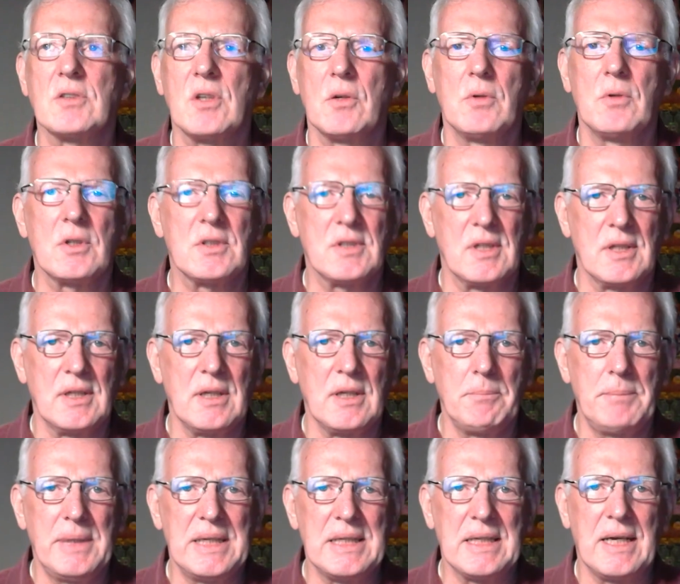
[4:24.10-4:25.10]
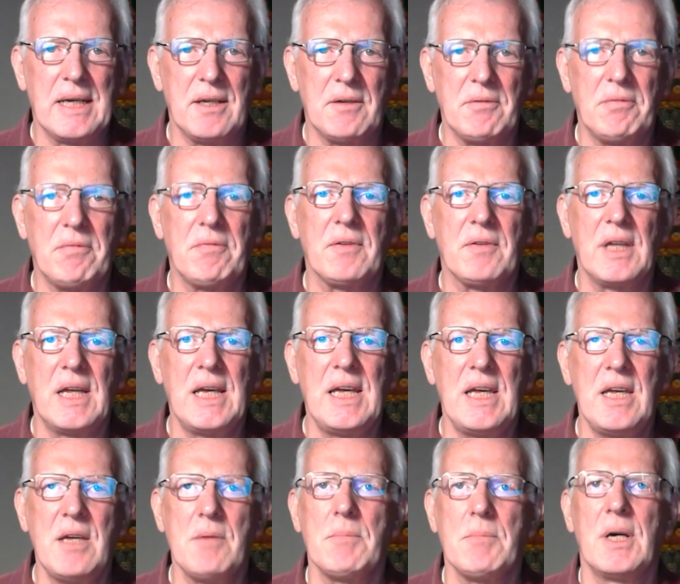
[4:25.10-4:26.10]
looks a little bit like
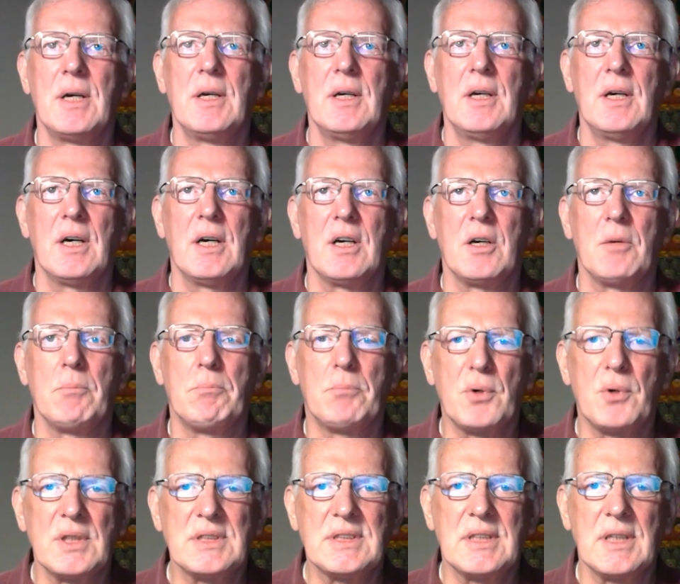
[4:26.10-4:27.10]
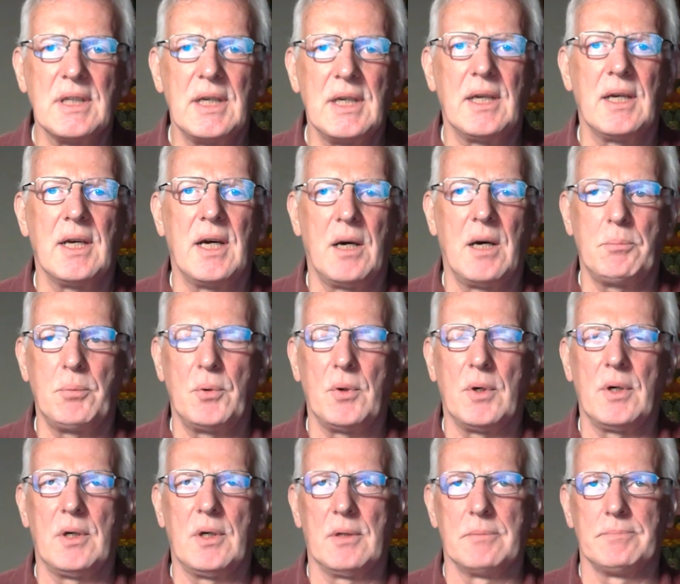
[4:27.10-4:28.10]
flame bristling
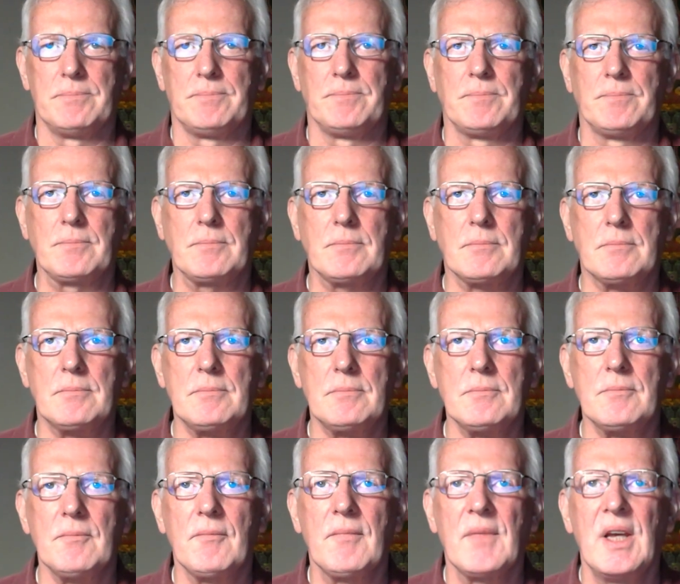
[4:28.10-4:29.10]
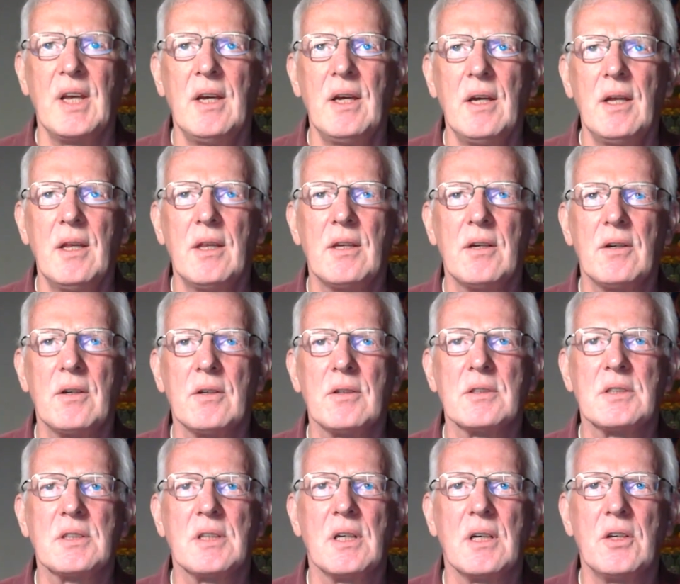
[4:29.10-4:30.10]
upward.
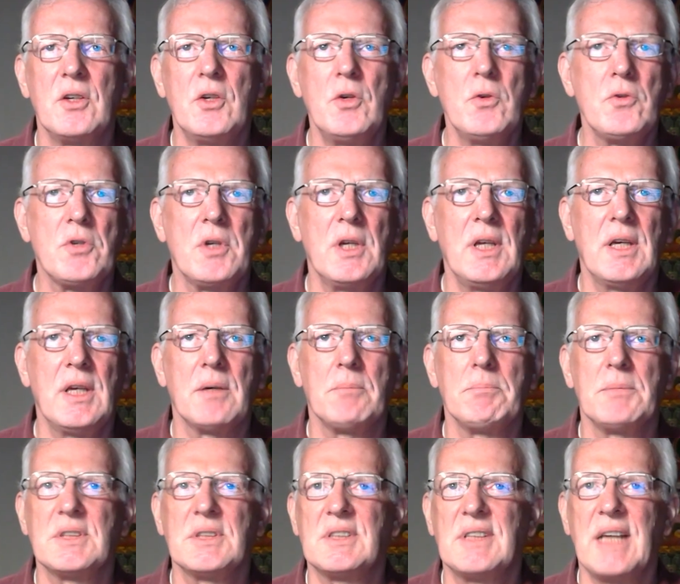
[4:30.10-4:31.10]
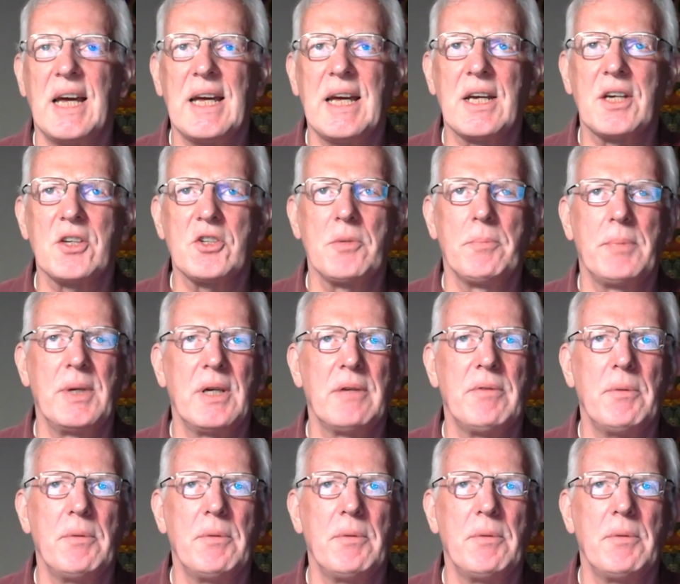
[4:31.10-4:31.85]
There's usually a mustache, a bit of a